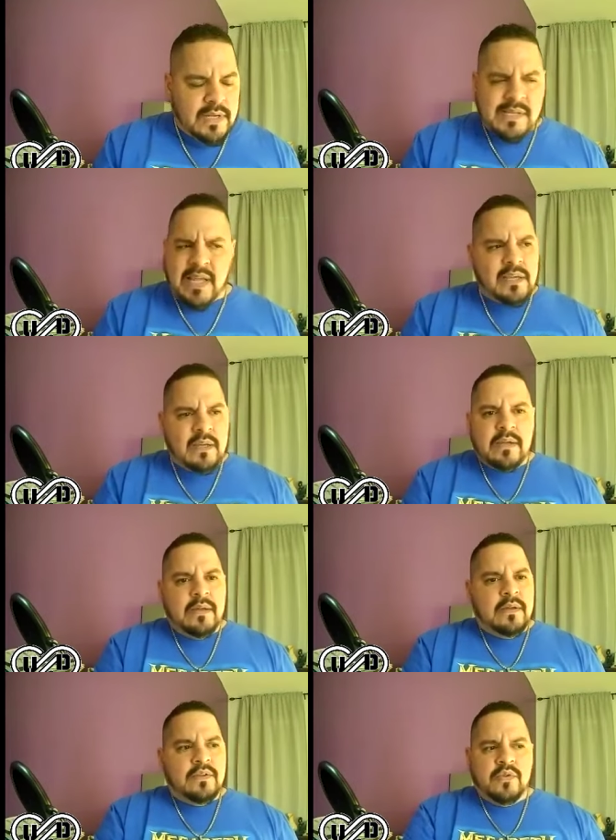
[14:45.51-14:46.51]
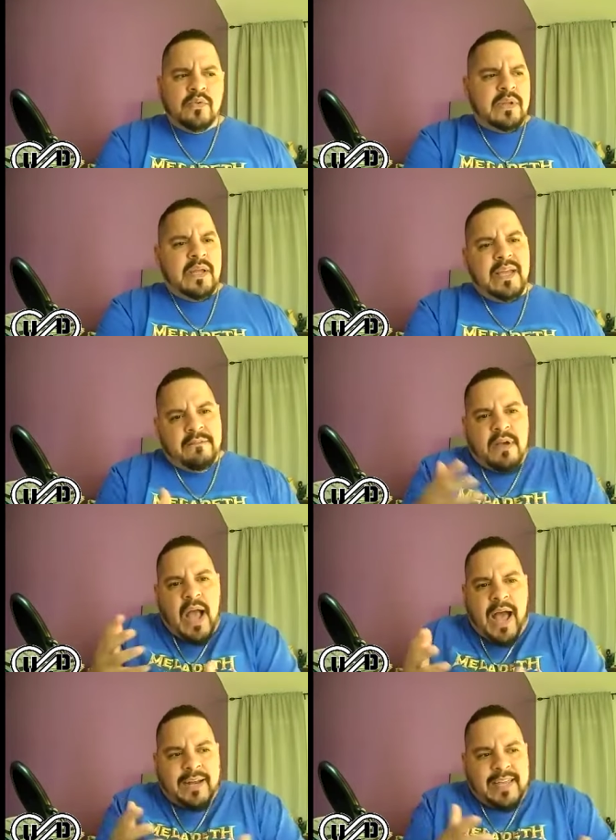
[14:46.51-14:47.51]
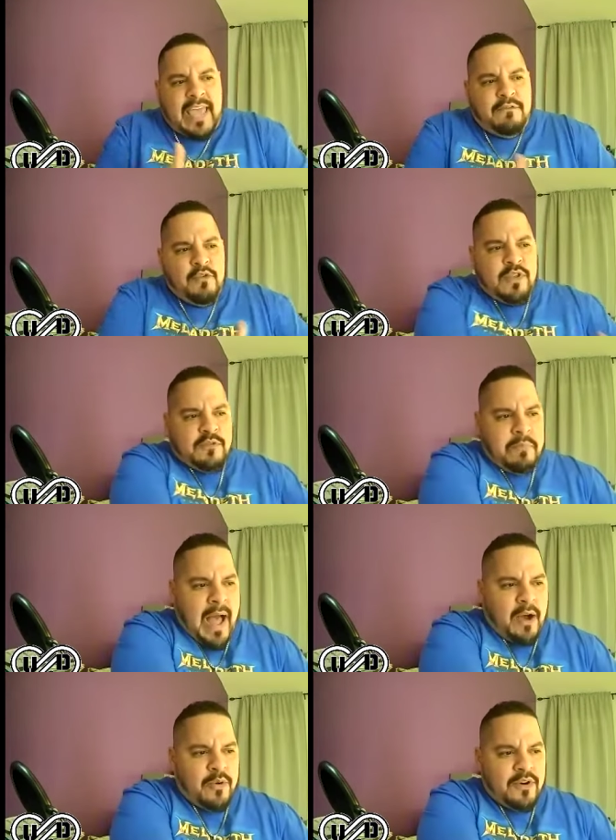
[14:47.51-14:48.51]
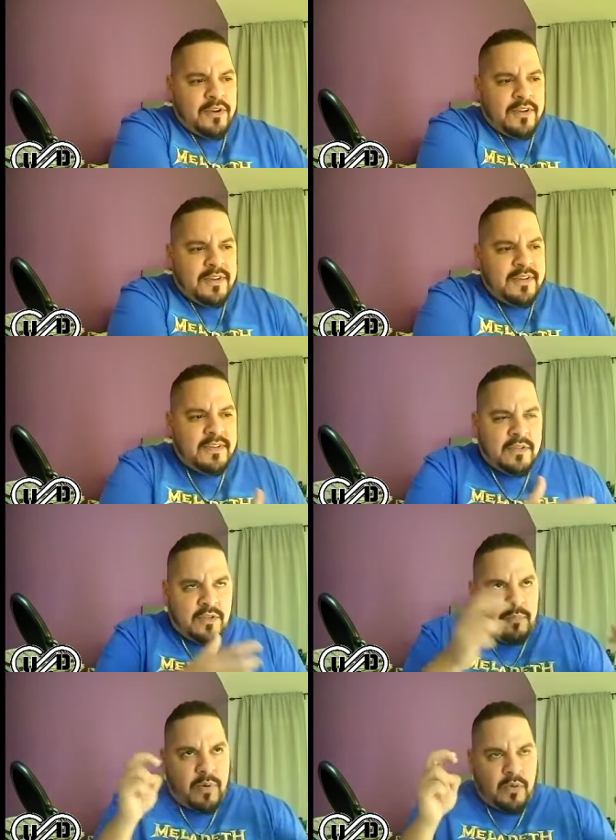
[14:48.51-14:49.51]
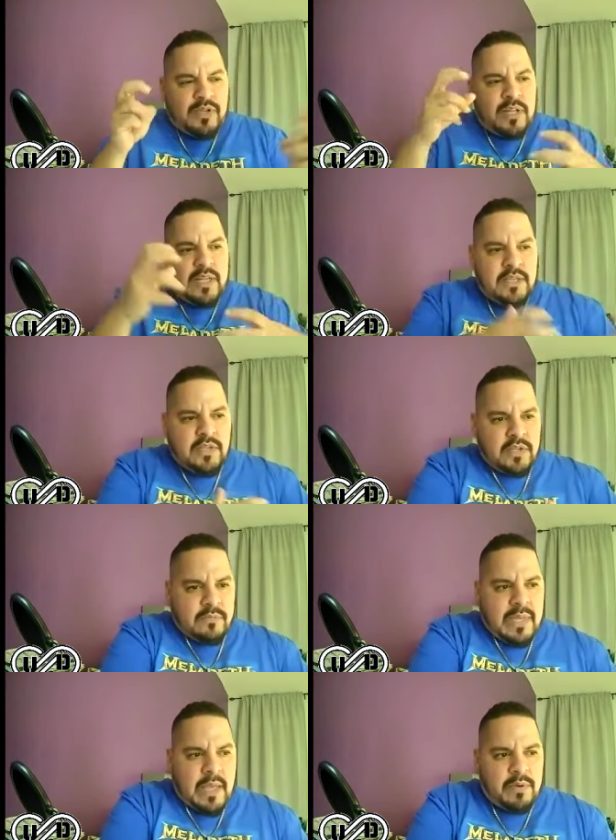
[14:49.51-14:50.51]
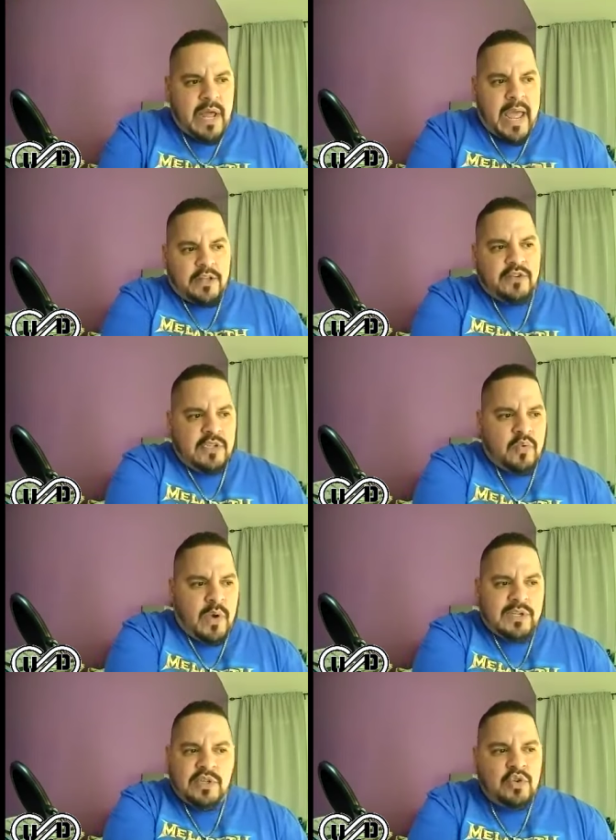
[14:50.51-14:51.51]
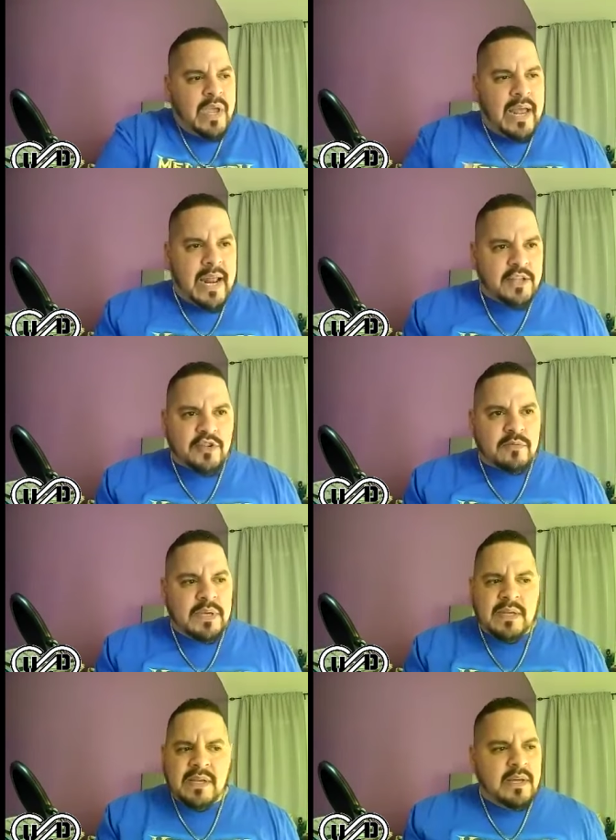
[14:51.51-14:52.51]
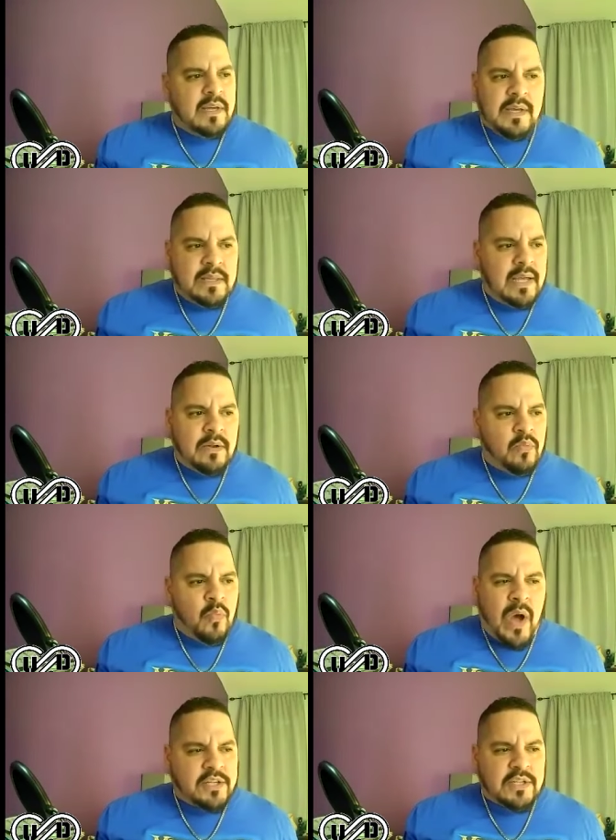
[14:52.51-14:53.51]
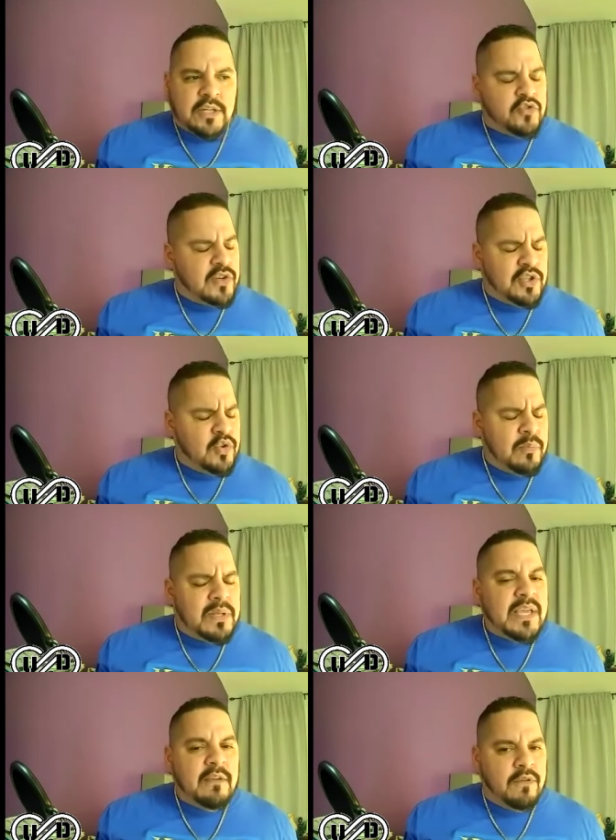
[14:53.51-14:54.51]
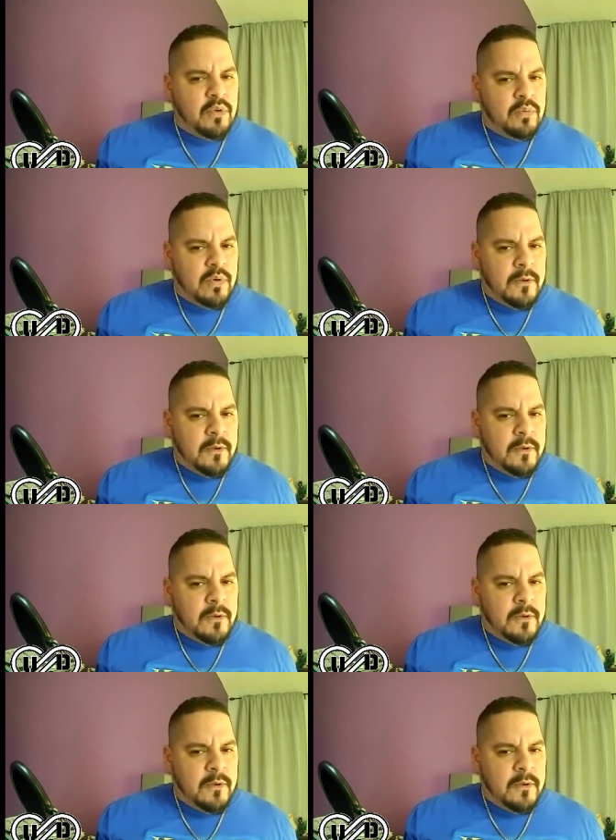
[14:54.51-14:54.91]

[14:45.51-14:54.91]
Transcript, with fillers: And it's like, dude, if God gave you this power, supposedly to be able to answer these questions, you can't answer me, then why should I trust you and believe you?